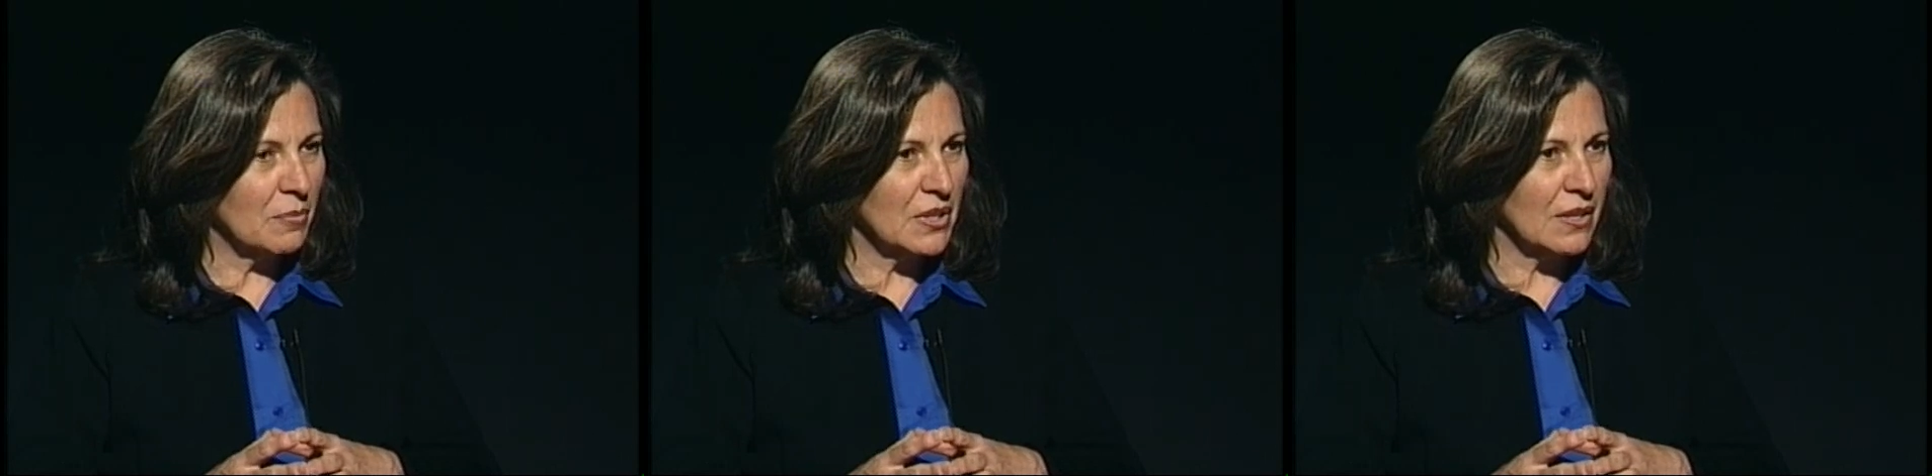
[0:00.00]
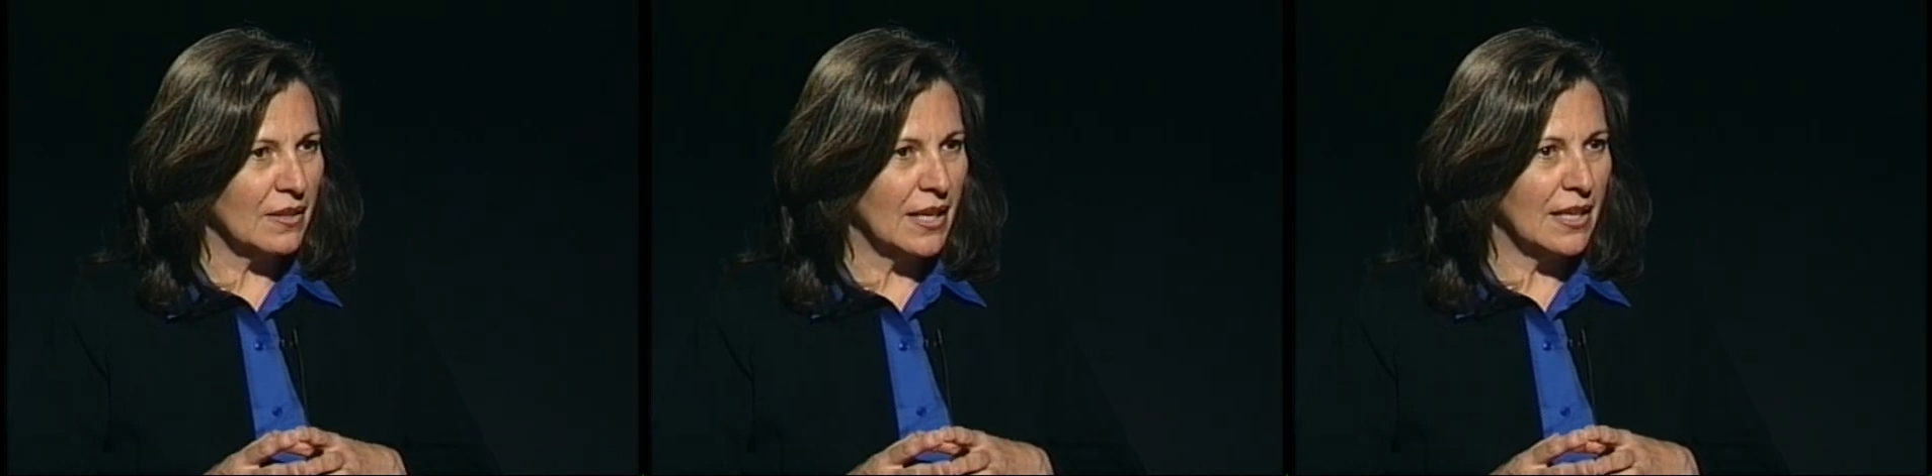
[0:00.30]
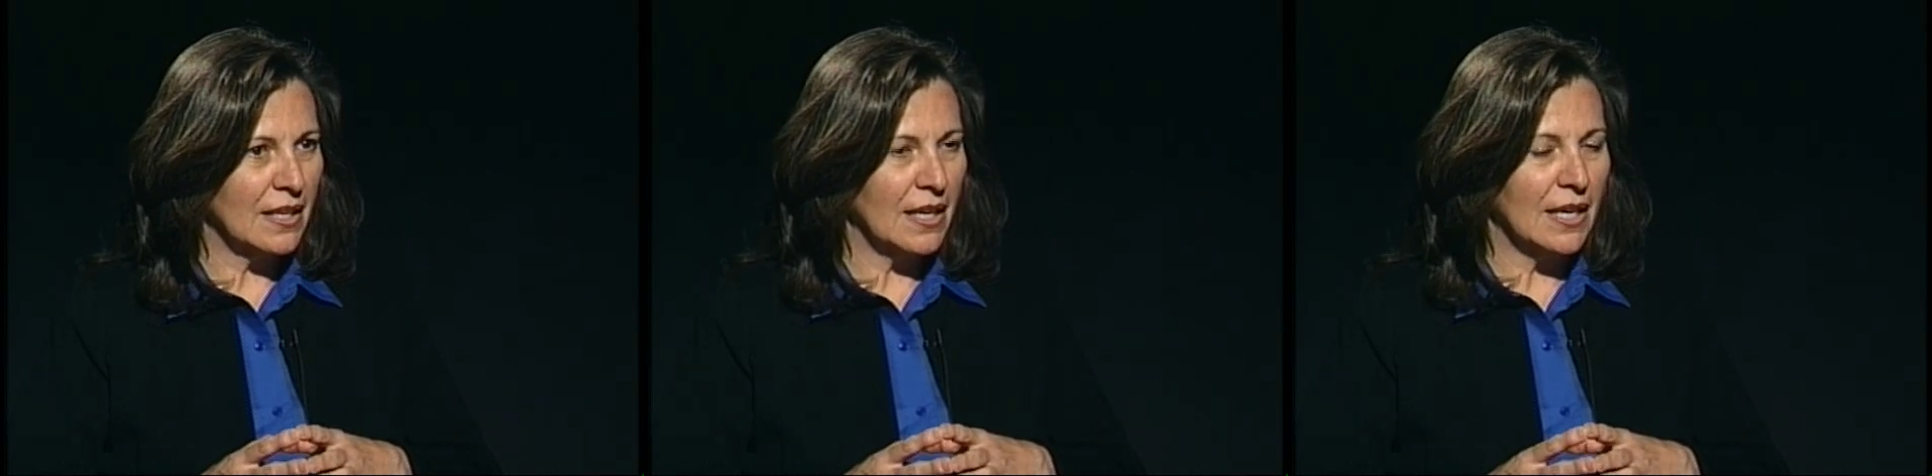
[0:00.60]
the
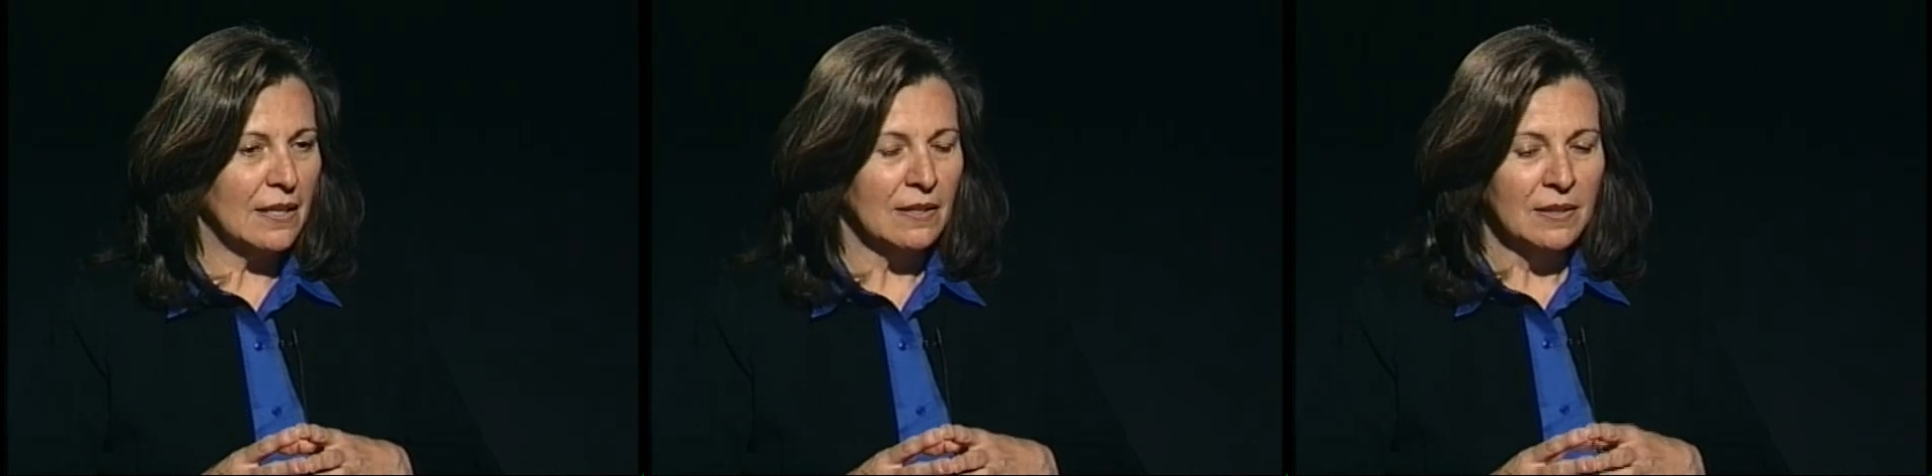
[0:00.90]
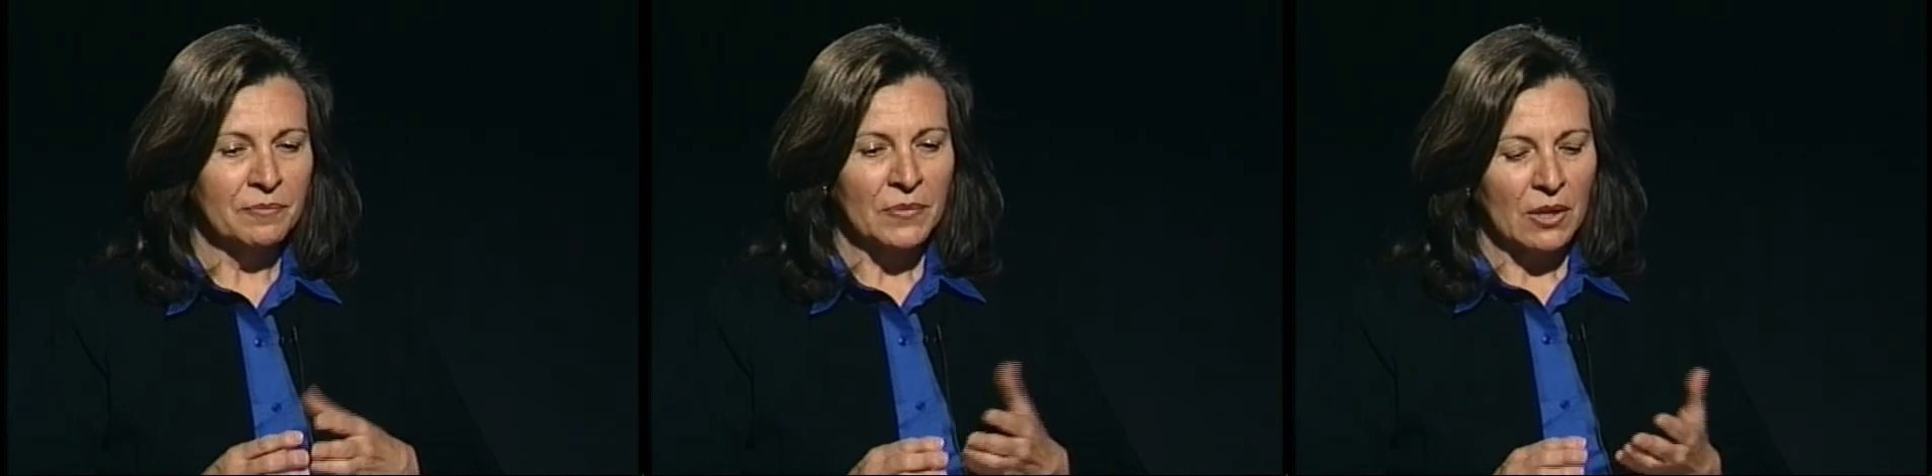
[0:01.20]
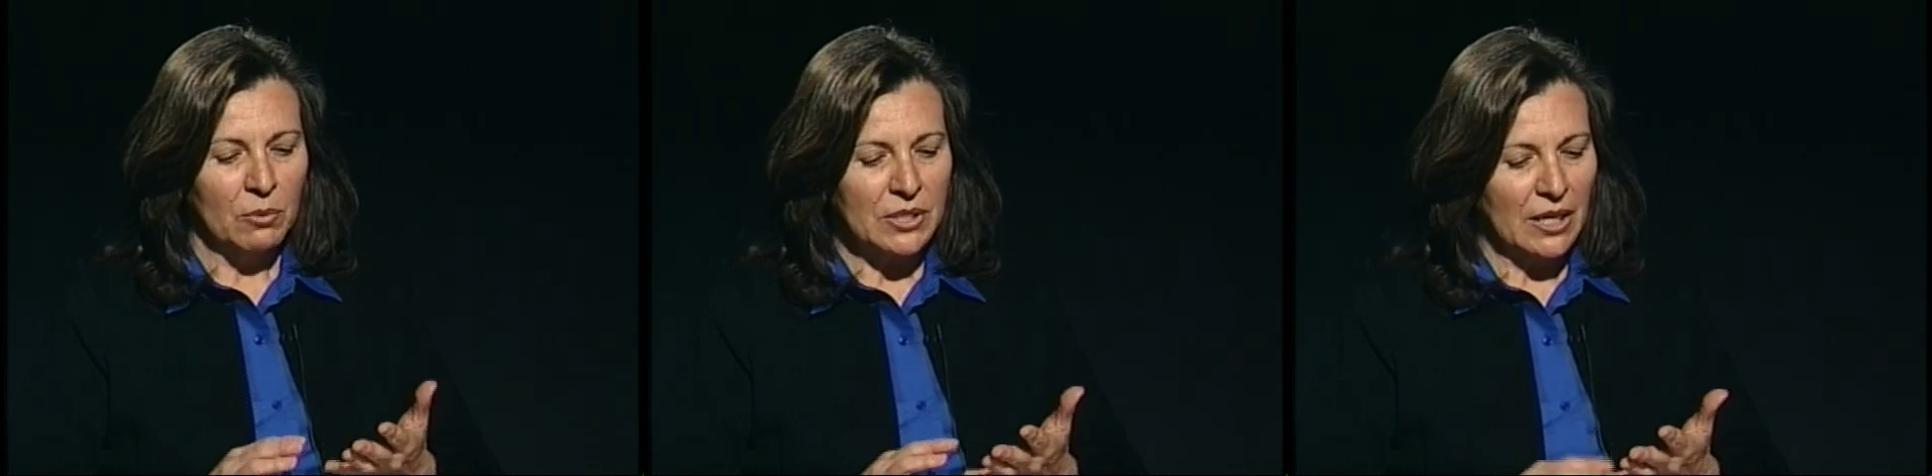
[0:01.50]
lake. And
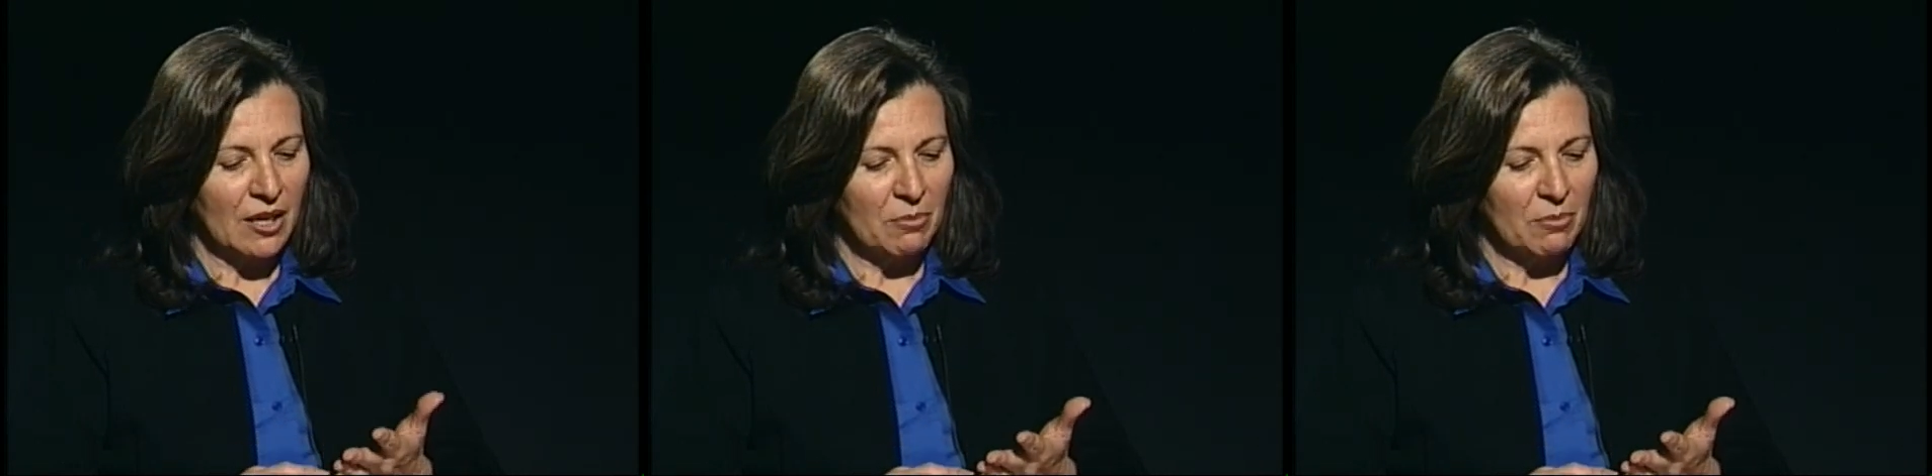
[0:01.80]
we talk